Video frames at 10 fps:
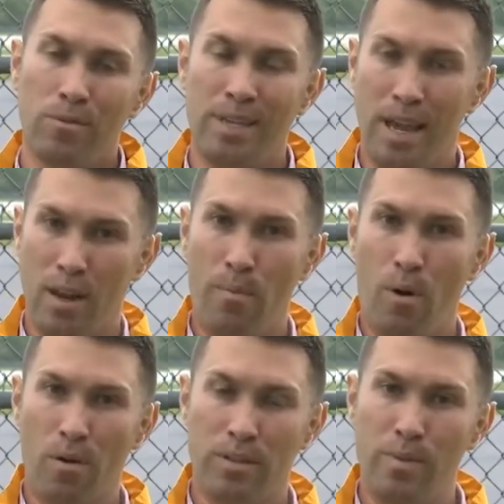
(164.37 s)
It was taken
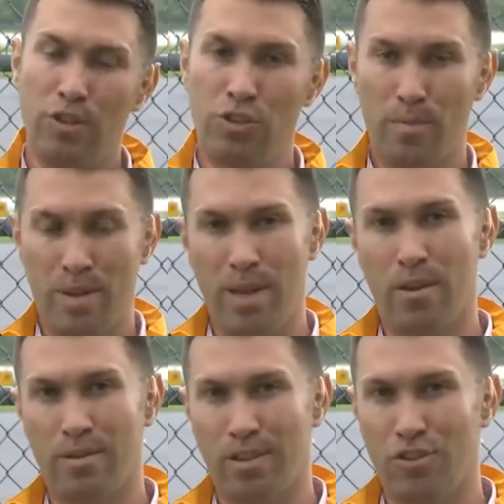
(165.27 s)
apart to be shipped
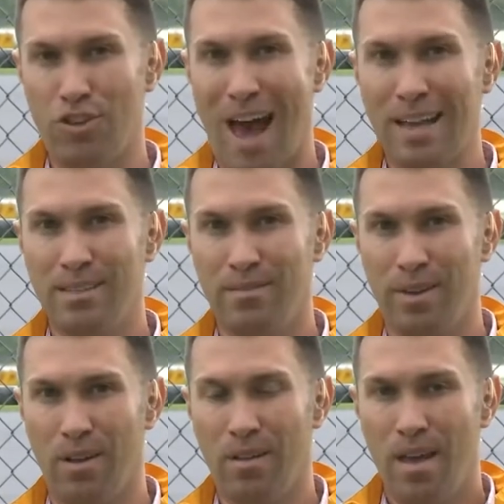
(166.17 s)
here to
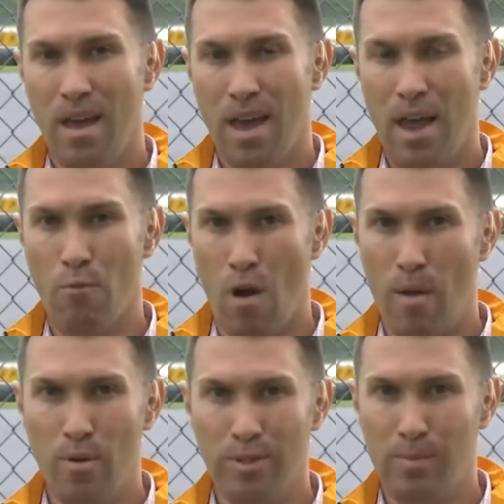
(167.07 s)
Jacksonville, and
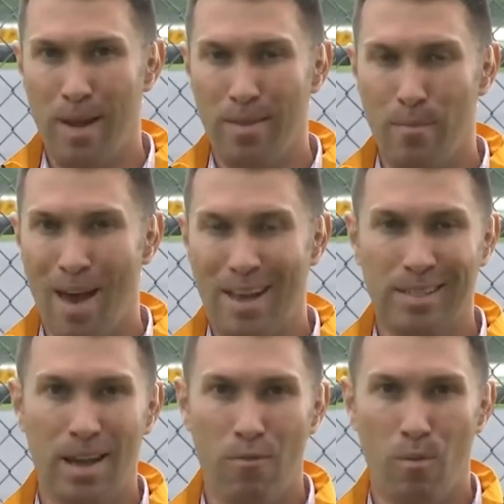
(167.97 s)
Robert spent the
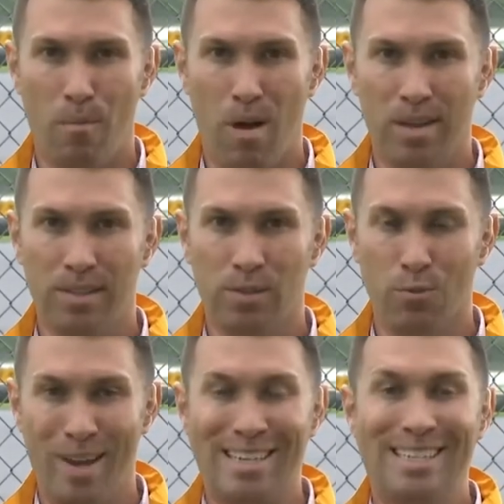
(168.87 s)
past several months
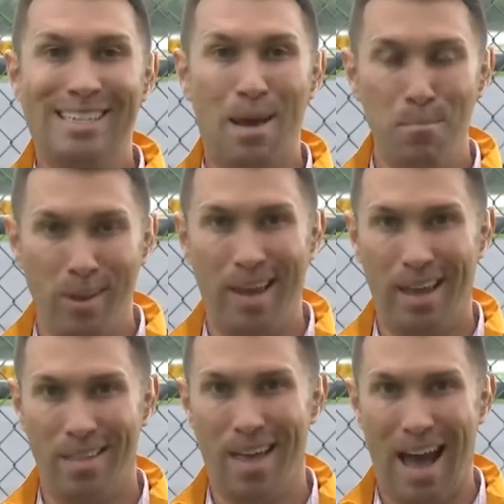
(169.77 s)

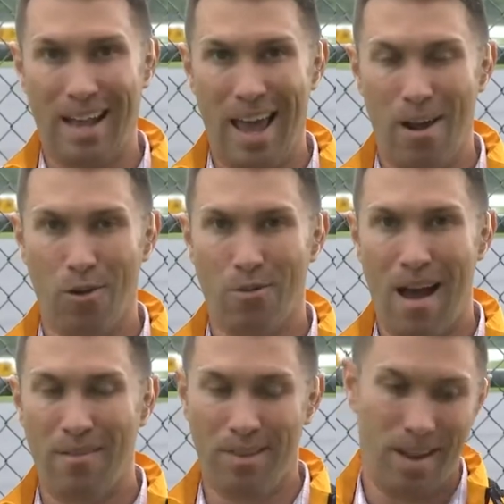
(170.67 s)
reassembling that aircraft.